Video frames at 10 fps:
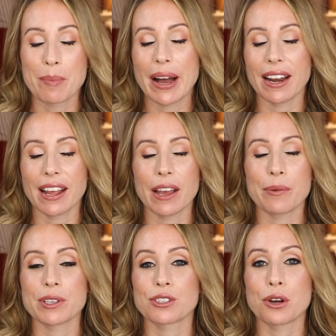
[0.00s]
But
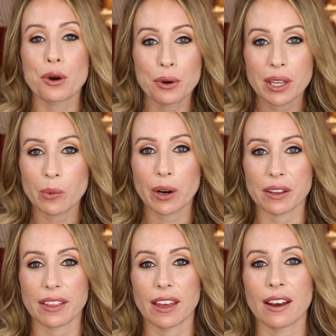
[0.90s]
it was totally
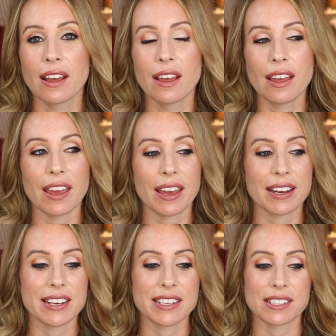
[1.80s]
worth it,
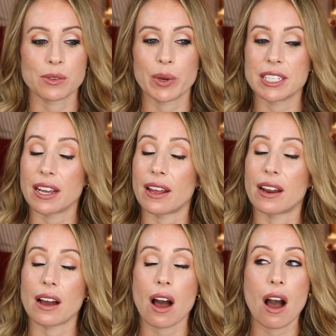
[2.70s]
and we
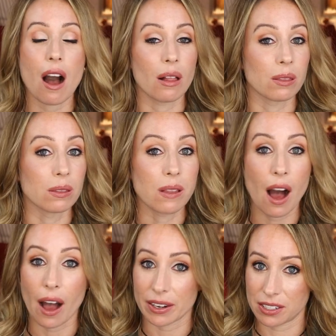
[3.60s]
did a
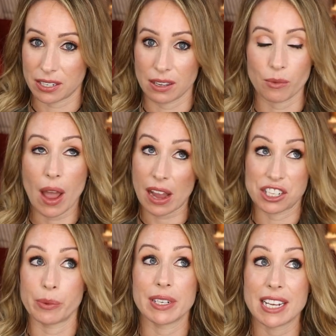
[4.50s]
lot. Well,
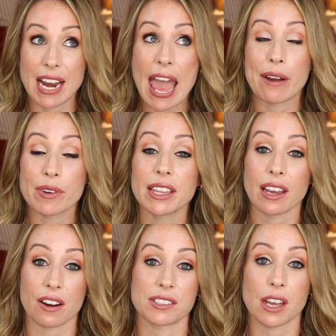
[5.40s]
actually, we did
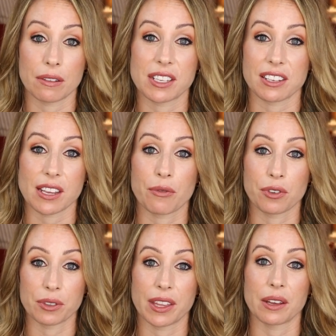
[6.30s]
everything ourselves except
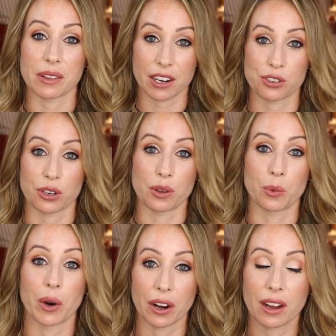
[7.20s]
for the
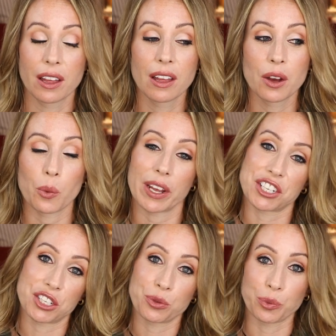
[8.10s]
electrical work,
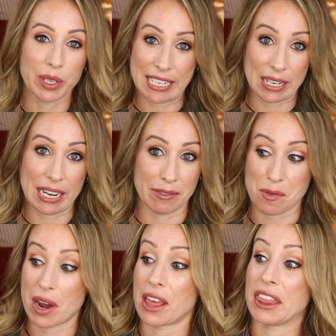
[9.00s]
which we didn't
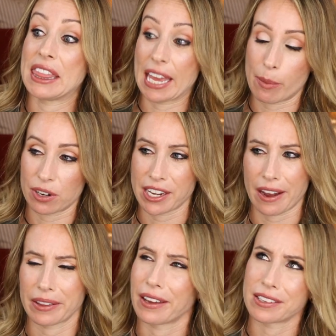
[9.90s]
even want to think about
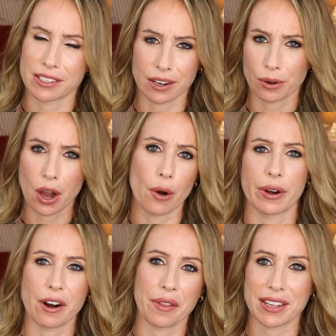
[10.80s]
tackling because, you know,
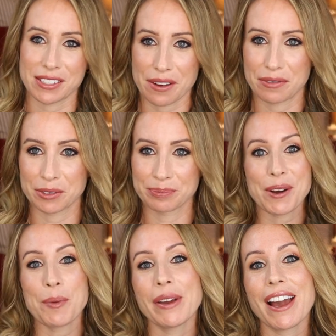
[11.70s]
code and all that stuff.
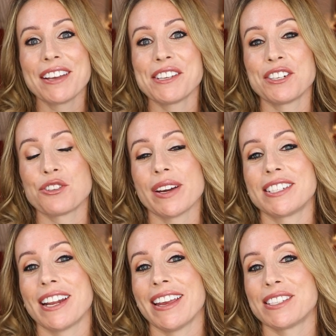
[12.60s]
So I hope you guys
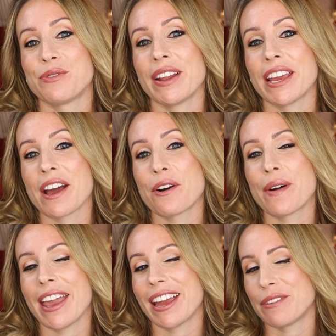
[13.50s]
enjoyed today's
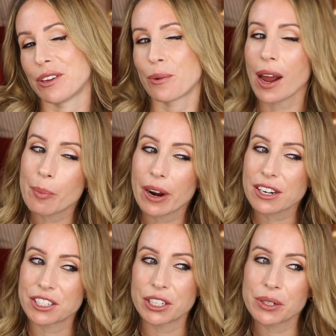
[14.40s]
video, and if you want a
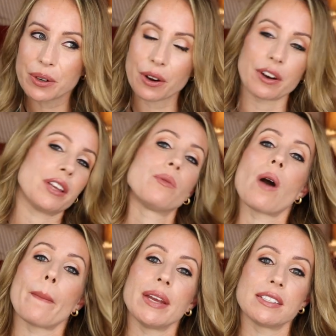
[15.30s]
part two or you
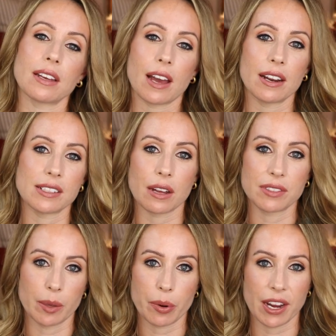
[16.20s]
want me to kind of
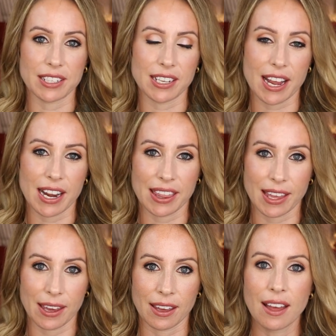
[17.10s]
delve deeper into
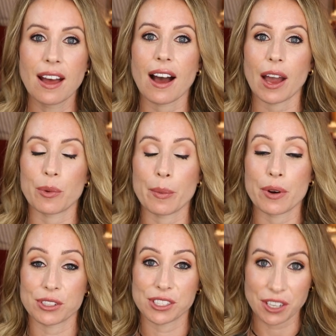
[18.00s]
anything, I will
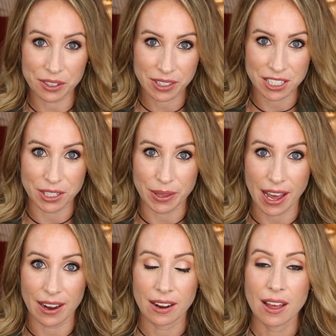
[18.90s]
most certainly do
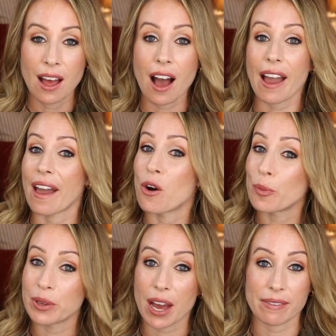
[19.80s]
that. I
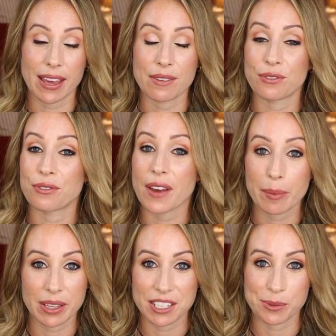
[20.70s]
hope you have a
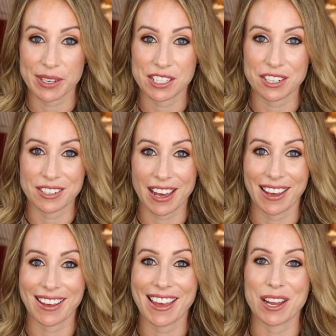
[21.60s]
fabulous rest of your
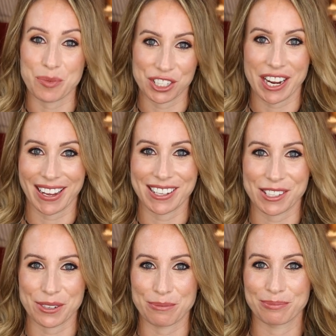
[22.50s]
day, and we'll chat
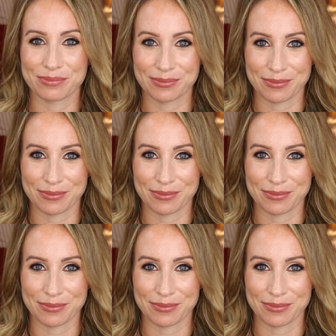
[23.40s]
again soon.